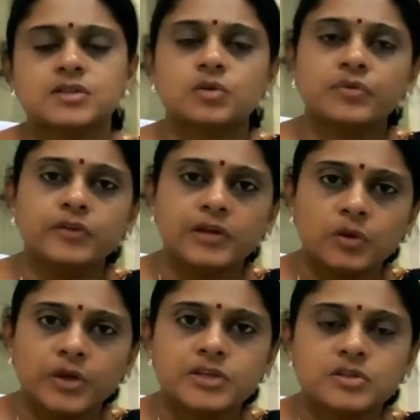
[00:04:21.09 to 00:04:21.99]
So we will
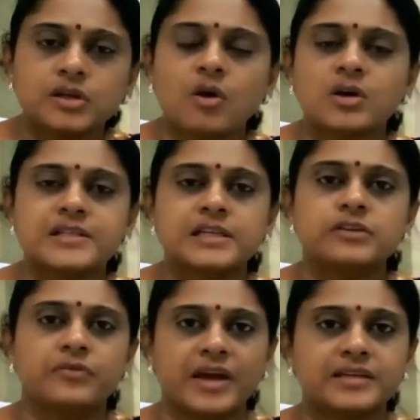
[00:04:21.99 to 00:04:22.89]
look into the
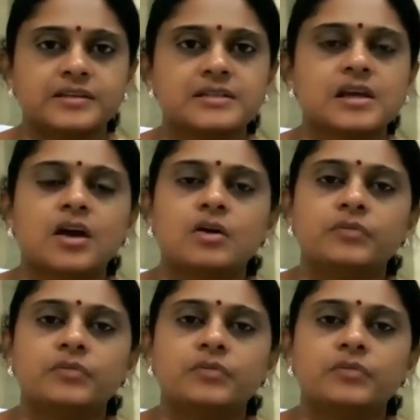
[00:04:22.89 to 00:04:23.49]
causative factors.